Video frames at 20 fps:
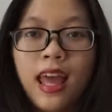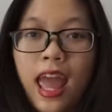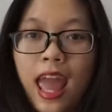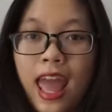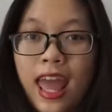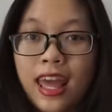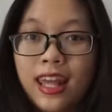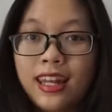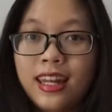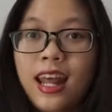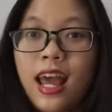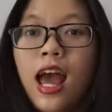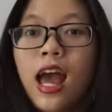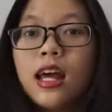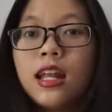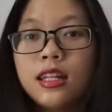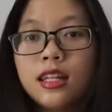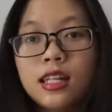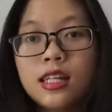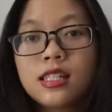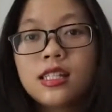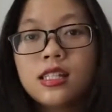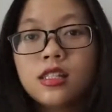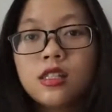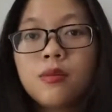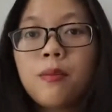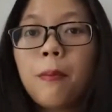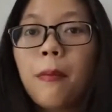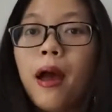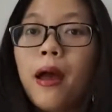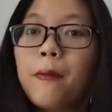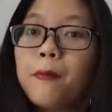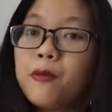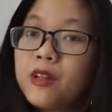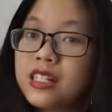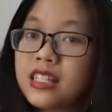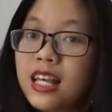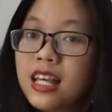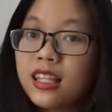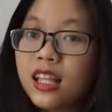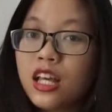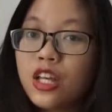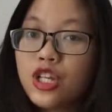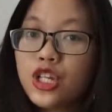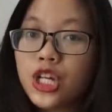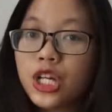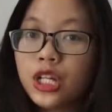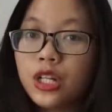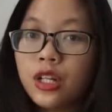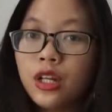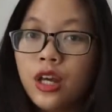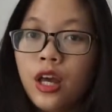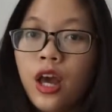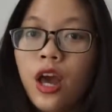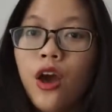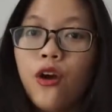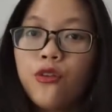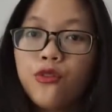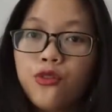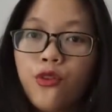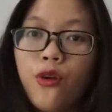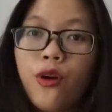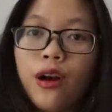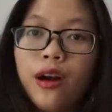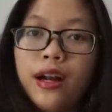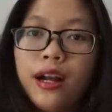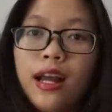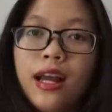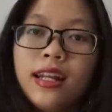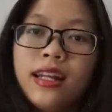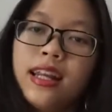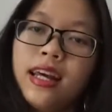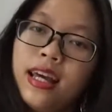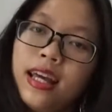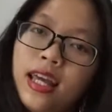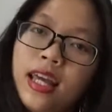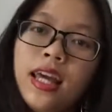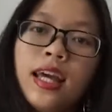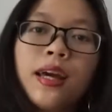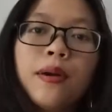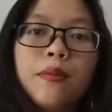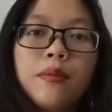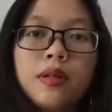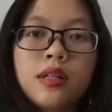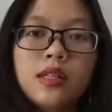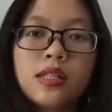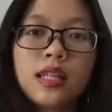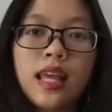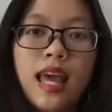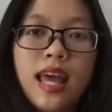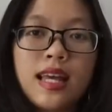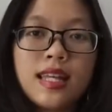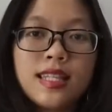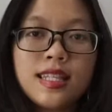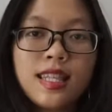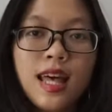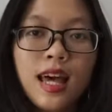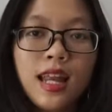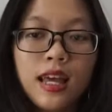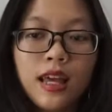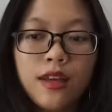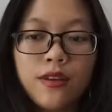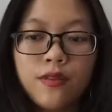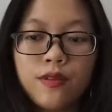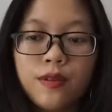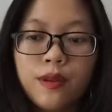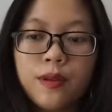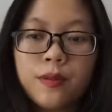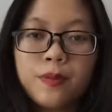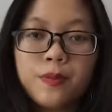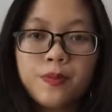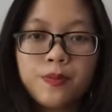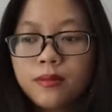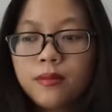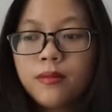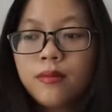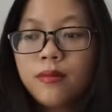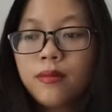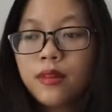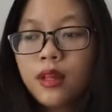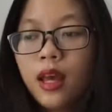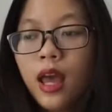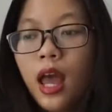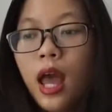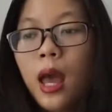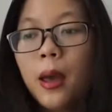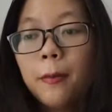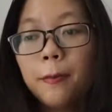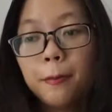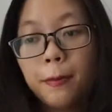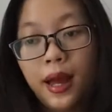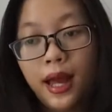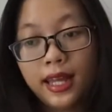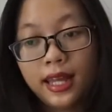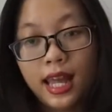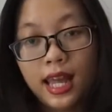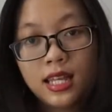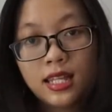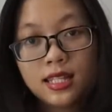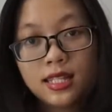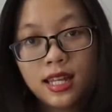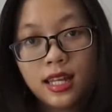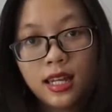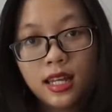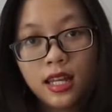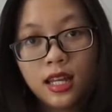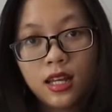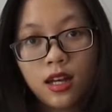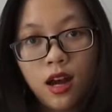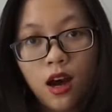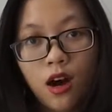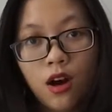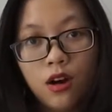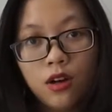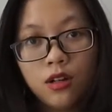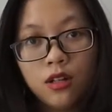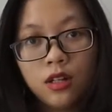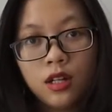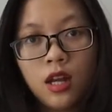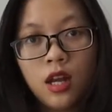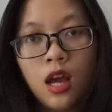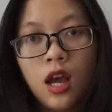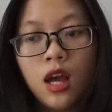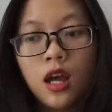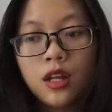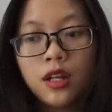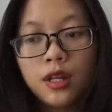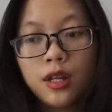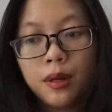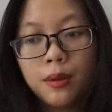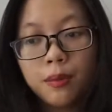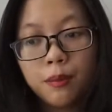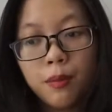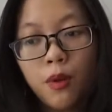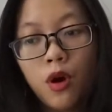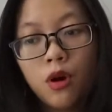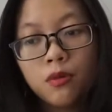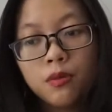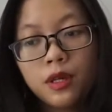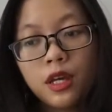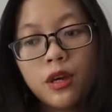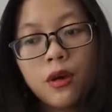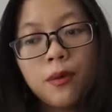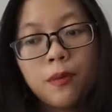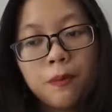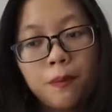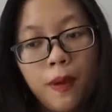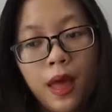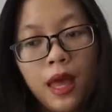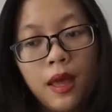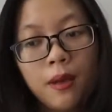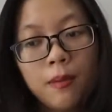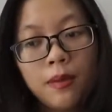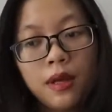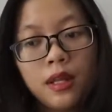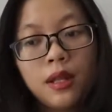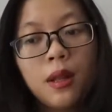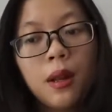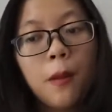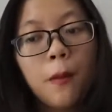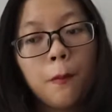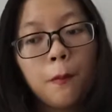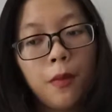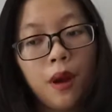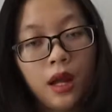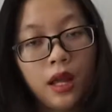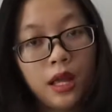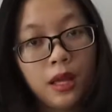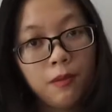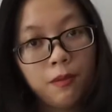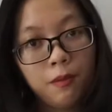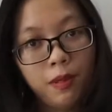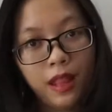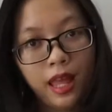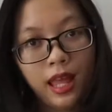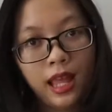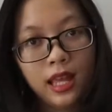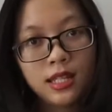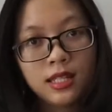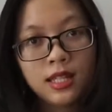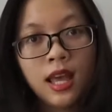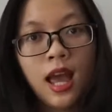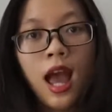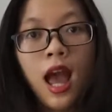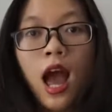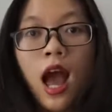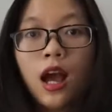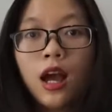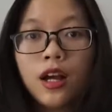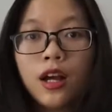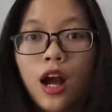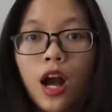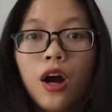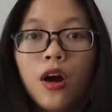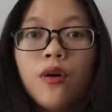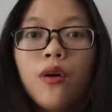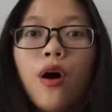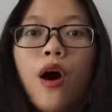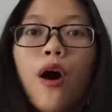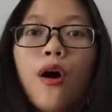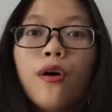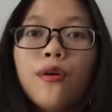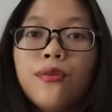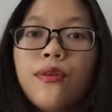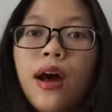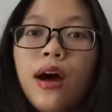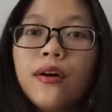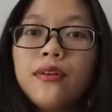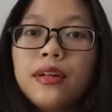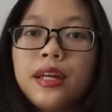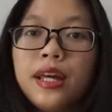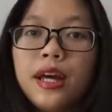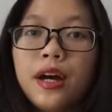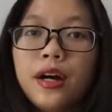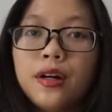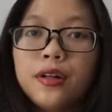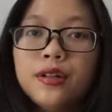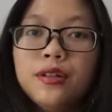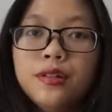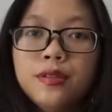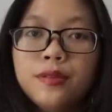And this is my presentation for the ECOMMERCE case study. My case study called the mobile payment marketplace RODEO.